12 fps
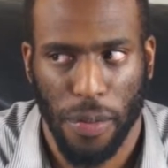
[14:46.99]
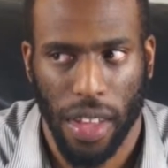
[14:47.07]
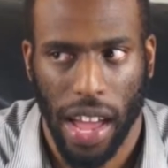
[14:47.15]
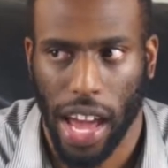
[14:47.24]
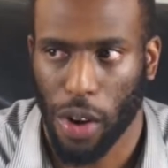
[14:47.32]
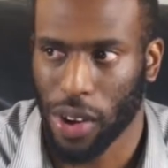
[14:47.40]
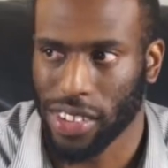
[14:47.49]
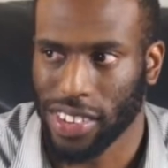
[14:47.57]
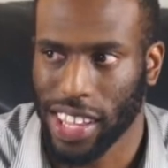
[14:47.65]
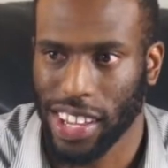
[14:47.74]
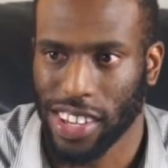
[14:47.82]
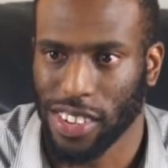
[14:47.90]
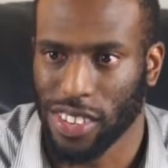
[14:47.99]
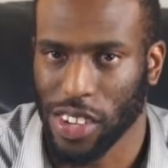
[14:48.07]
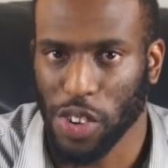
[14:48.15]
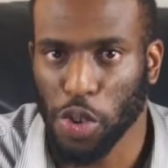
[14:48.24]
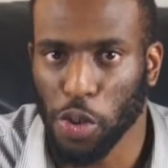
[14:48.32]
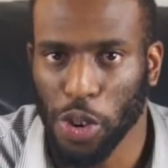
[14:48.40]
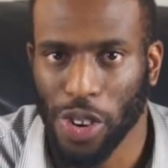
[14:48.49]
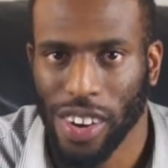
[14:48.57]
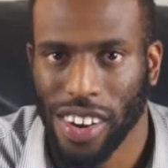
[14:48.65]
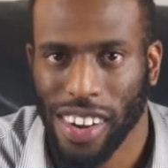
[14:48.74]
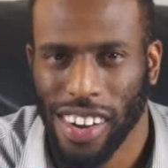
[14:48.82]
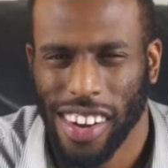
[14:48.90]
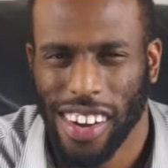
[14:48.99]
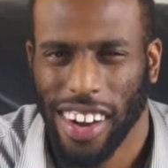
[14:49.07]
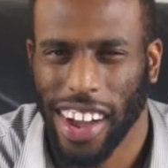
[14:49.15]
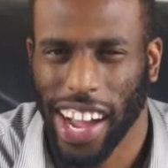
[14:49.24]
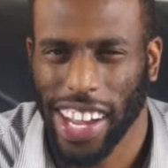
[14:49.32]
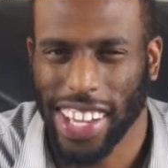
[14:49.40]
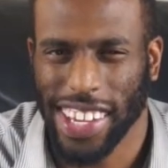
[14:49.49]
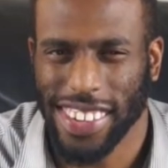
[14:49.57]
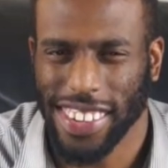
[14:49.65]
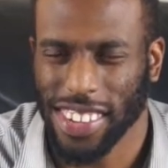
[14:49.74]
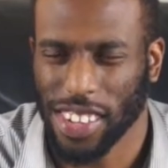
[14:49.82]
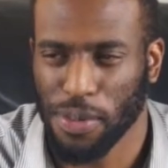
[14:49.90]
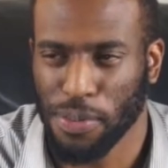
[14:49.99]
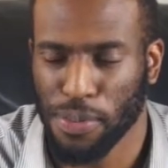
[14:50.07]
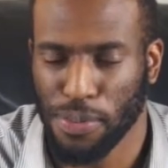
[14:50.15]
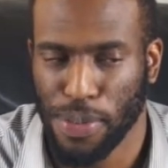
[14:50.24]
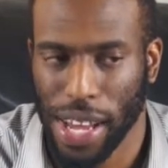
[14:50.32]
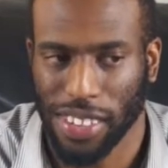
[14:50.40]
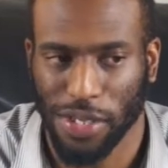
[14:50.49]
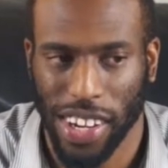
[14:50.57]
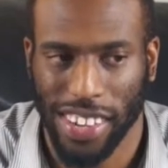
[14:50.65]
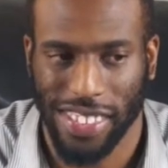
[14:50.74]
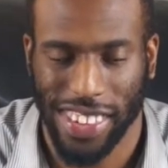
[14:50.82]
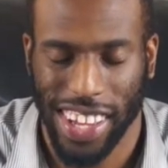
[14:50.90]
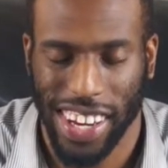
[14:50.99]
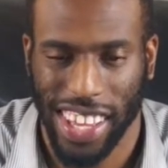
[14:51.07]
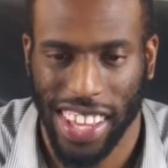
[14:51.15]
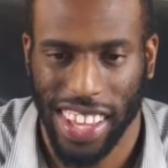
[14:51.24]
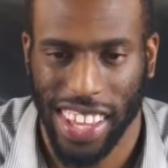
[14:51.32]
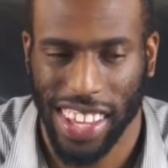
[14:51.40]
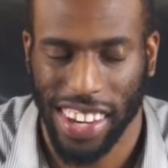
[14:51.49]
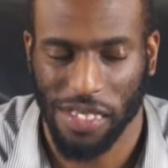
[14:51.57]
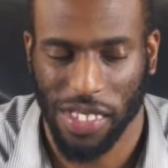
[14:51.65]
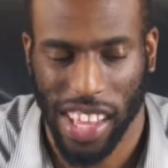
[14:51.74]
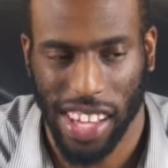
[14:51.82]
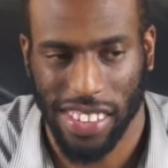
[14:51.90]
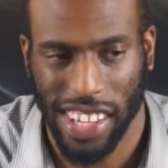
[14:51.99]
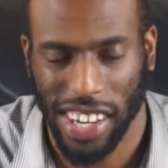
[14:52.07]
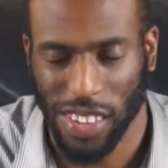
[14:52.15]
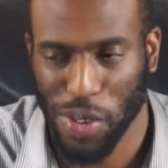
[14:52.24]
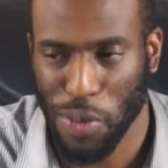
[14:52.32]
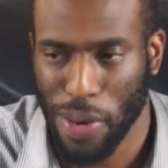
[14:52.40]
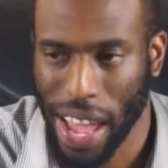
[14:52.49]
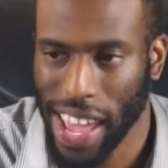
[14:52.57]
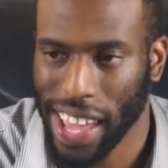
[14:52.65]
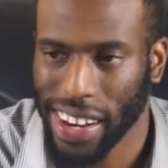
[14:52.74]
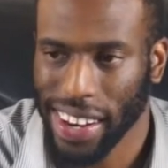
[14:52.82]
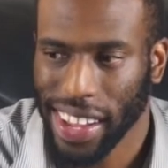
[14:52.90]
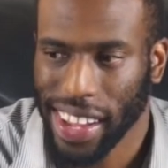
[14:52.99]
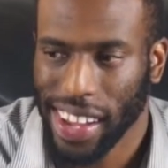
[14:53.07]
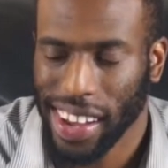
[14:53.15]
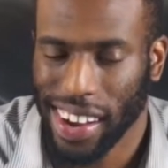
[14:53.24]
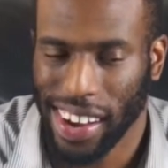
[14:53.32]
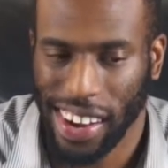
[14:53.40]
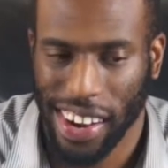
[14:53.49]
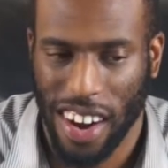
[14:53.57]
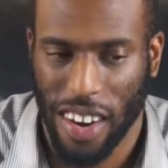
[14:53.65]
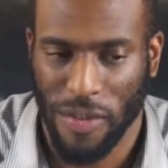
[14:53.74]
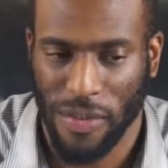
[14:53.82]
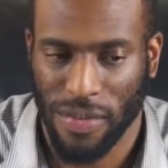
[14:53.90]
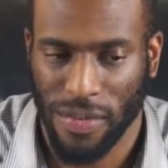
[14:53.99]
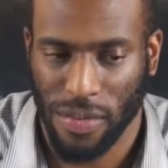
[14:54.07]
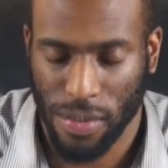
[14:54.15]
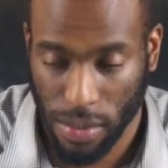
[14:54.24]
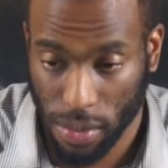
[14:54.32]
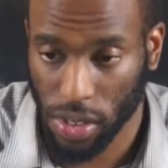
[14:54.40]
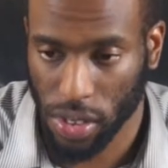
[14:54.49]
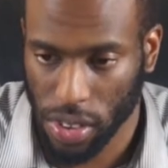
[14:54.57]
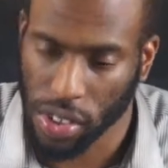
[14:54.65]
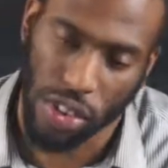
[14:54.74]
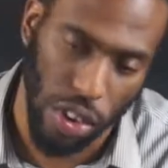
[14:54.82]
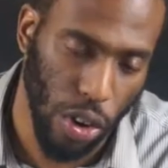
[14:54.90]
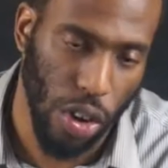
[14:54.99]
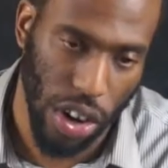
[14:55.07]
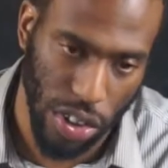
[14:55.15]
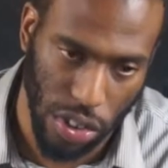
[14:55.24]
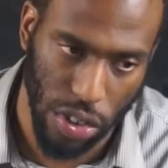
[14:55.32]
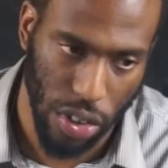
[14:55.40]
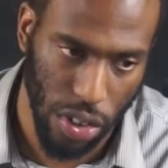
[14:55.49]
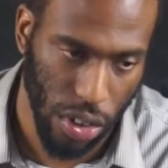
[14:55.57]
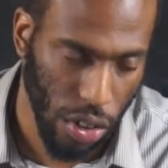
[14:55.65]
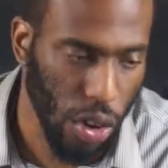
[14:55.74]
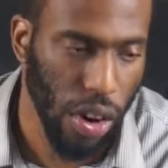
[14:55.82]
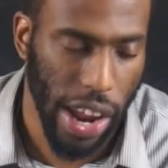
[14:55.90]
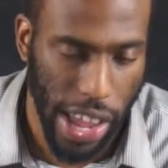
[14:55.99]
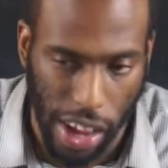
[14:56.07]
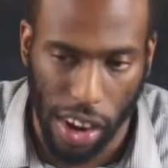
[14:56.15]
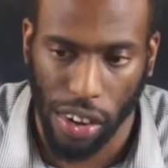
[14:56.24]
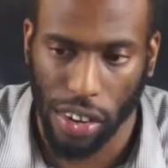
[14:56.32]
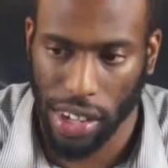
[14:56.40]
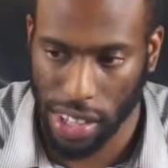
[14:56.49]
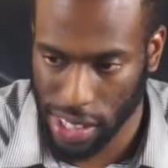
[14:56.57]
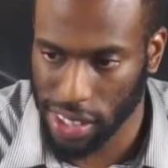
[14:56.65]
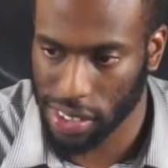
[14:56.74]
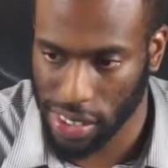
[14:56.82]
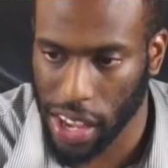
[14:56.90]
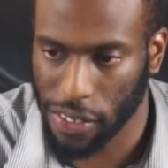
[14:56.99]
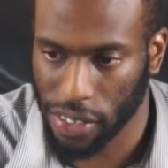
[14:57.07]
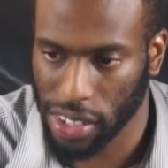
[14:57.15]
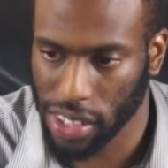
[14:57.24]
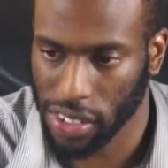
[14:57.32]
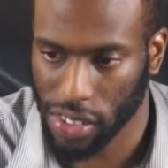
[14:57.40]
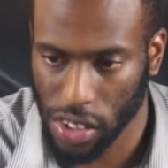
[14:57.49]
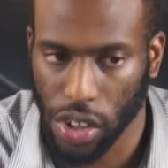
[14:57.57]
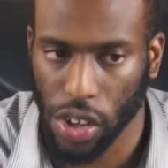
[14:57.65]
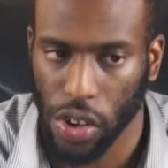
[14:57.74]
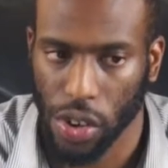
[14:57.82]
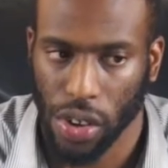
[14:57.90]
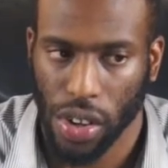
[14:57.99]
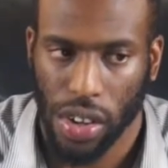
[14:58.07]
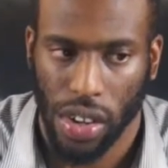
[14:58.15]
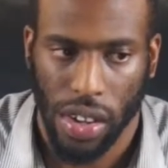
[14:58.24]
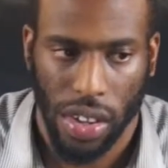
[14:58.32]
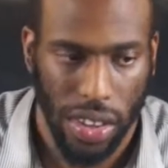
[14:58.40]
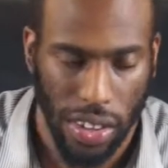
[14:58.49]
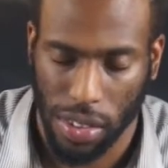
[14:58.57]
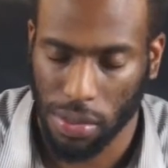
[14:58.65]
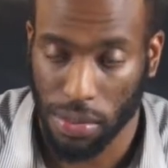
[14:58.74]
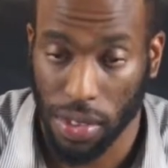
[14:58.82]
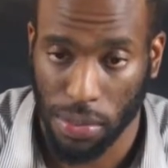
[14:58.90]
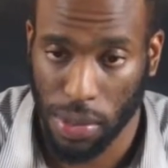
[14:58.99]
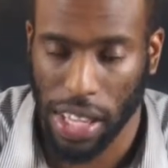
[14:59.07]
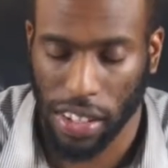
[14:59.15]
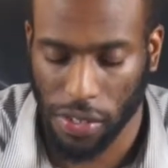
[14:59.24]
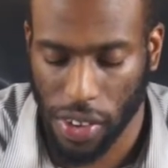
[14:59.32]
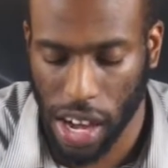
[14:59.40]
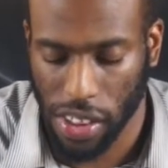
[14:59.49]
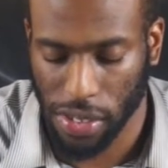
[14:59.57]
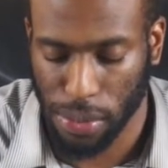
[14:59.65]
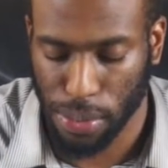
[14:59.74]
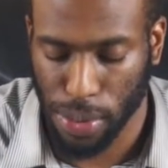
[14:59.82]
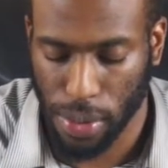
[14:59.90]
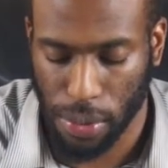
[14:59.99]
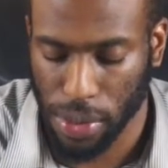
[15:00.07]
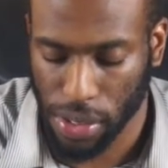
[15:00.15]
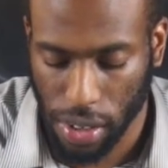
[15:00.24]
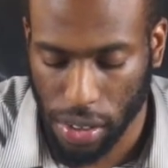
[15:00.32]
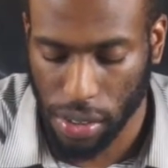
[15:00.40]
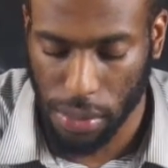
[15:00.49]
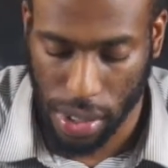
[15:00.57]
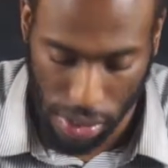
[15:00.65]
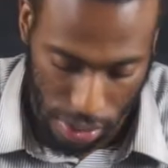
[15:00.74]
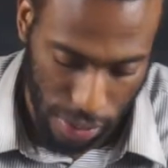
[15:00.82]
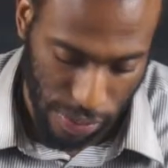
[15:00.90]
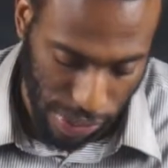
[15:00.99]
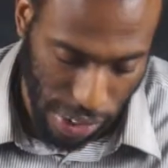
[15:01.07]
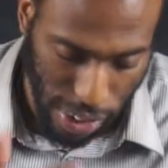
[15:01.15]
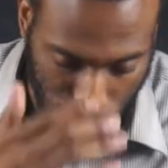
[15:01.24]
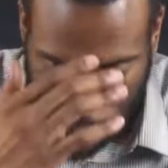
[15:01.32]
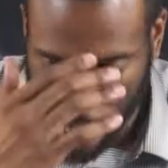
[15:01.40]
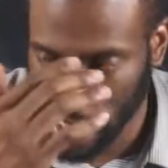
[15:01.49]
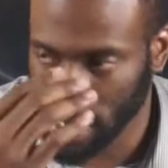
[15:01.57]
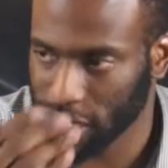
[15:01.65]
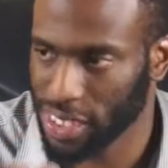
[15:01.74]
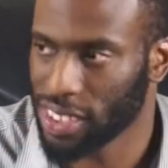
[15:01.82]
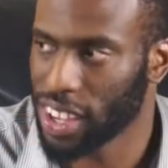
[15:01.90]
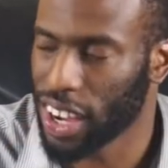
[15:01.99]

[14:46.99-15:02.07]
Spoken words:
how do I say, consensual? I guess is the best way of saying it without saying it too bad. Because Laura L is definitely still this man's father. I mean, this man's